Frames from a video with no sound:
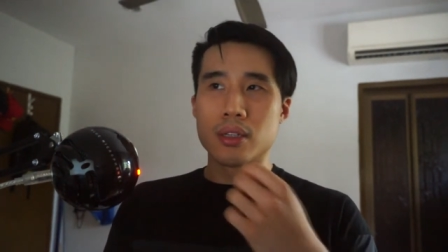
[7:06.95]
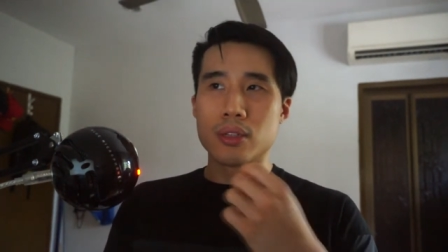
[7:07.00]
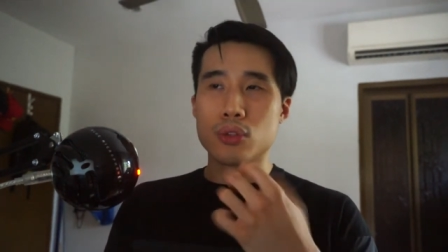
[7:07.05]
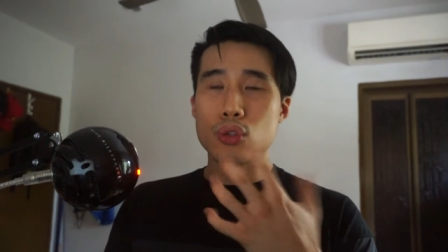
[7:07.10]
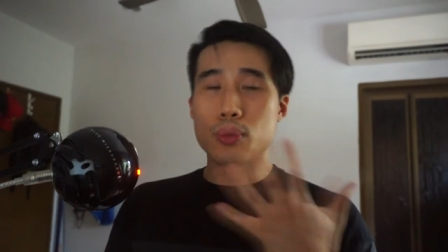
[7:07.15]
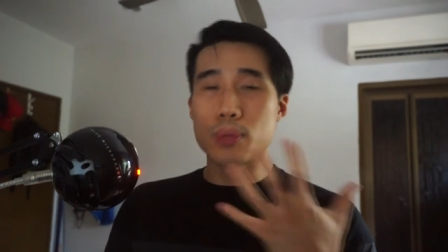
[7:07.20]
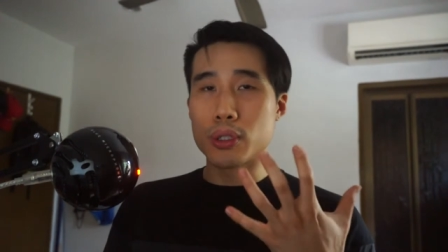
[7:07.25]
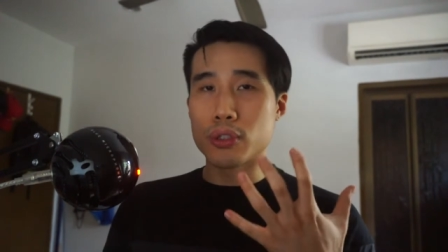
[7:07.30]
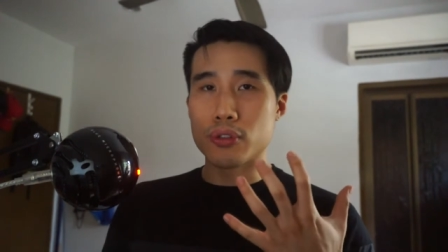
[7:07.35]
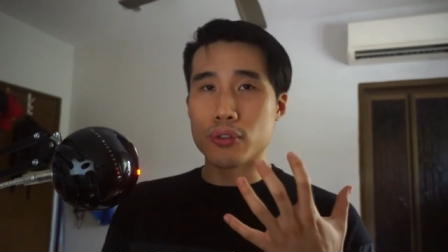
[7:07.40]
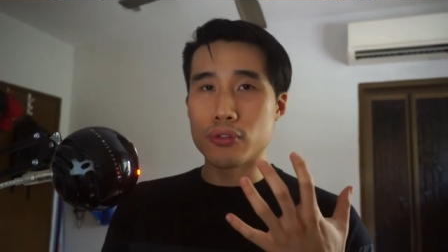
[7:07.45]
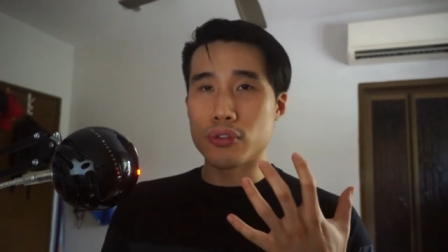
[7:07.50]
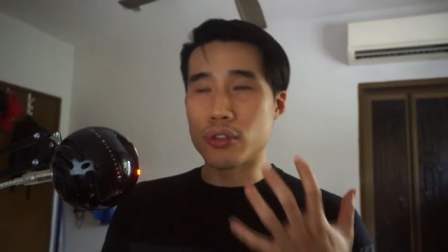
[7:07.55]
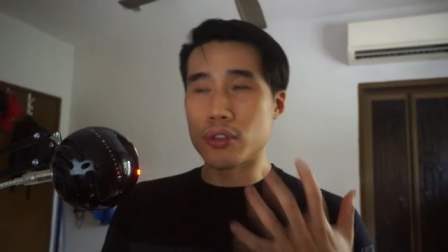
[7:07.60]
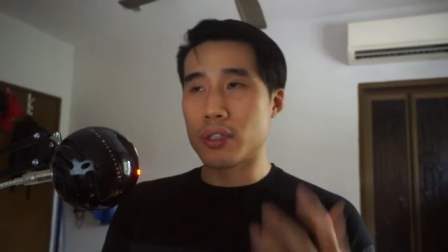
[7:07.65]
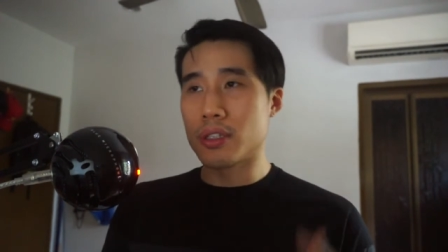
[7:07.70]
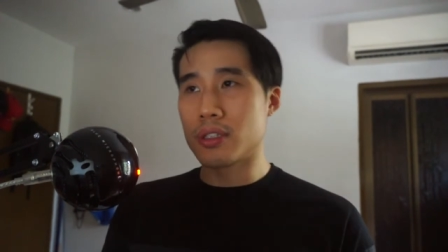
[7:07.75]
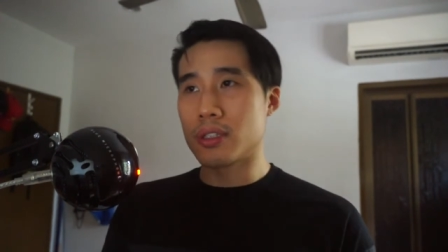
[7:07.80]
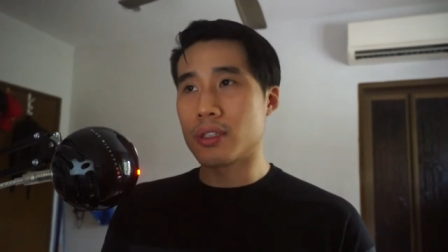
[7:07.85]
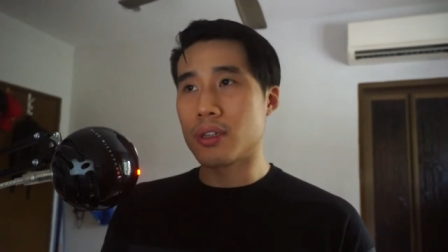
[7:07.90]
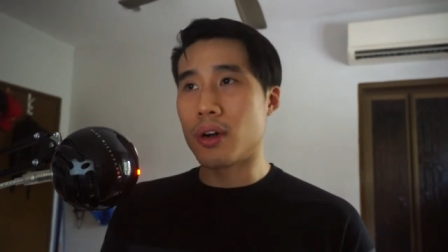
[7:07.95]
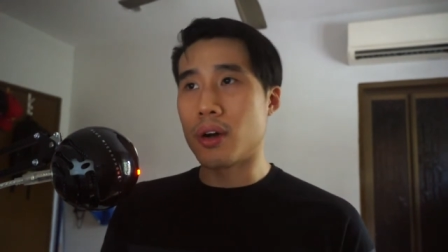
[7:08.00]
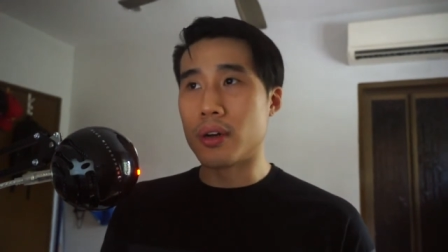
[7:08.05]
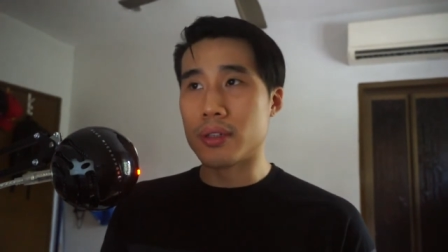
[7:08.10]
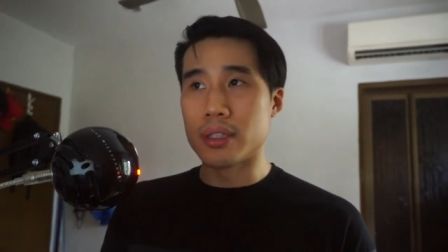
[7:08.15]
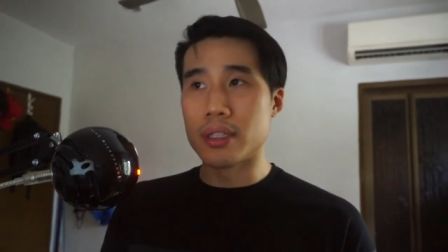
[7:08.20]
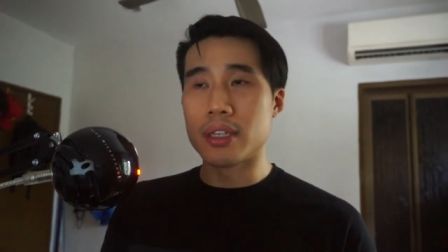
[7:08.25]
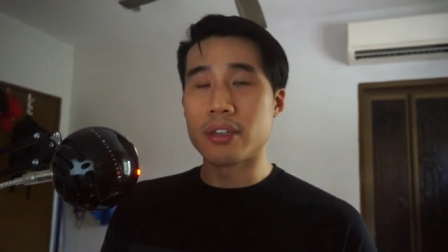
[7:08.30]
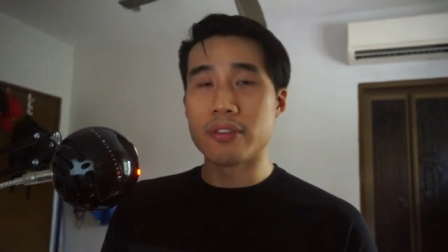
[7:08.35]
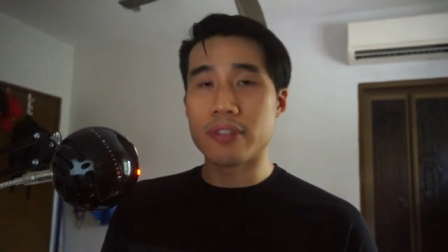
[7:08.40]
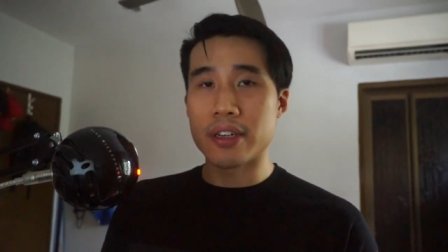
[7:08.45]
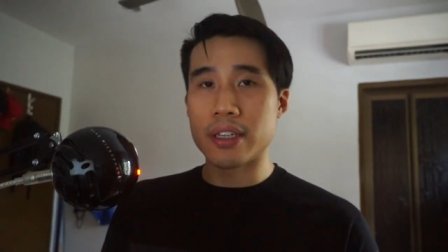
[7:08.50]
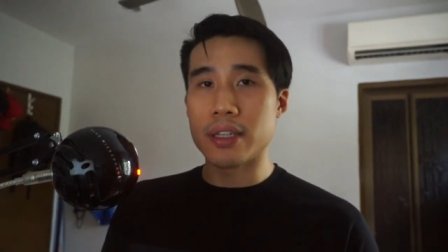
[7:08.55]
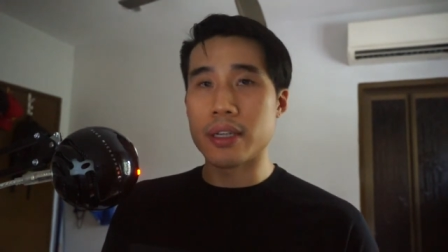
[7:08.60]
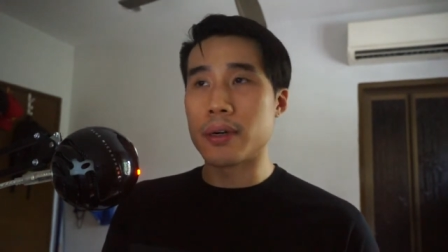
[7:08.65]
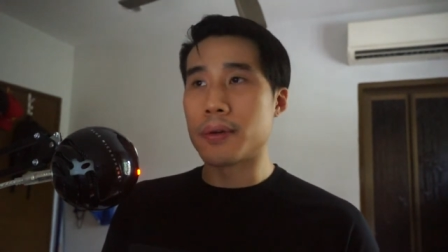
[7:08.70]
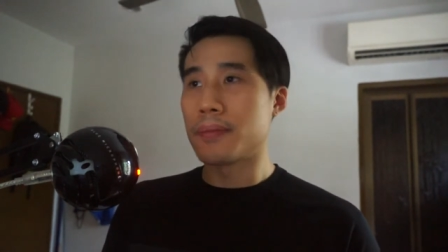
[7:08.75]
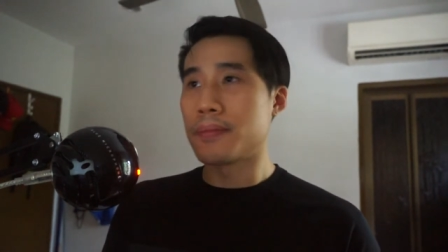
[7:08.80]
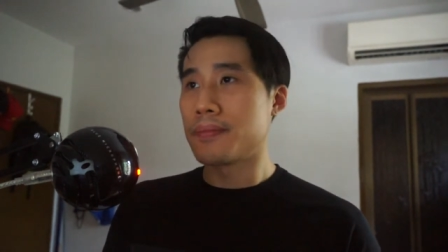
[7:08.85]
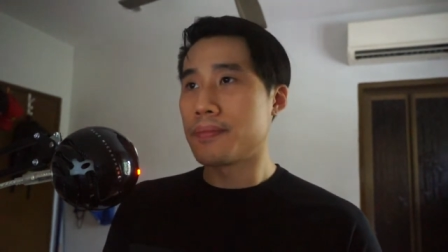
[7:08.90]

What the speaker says: too much controllers on there right now.